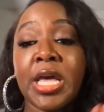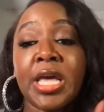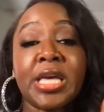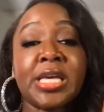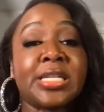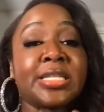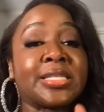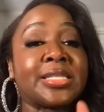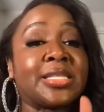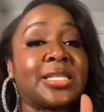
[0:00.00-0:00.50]

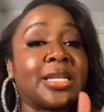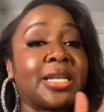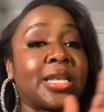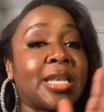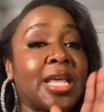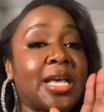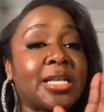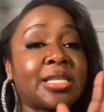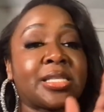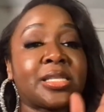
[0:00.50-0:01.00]
is
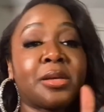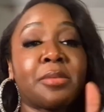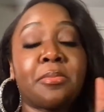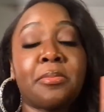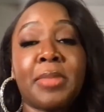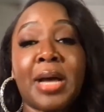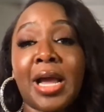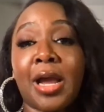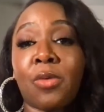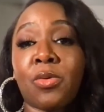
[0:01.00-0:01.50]
Danessa
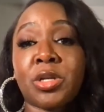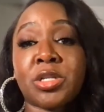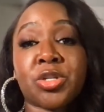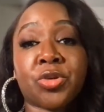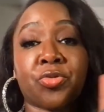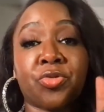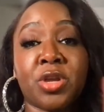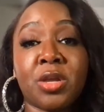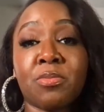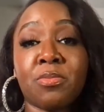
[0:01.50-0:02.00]
Myricks
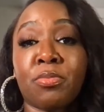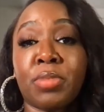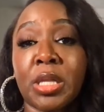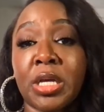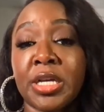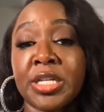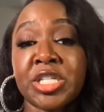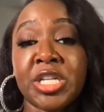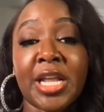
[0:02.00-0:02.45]
cream blush,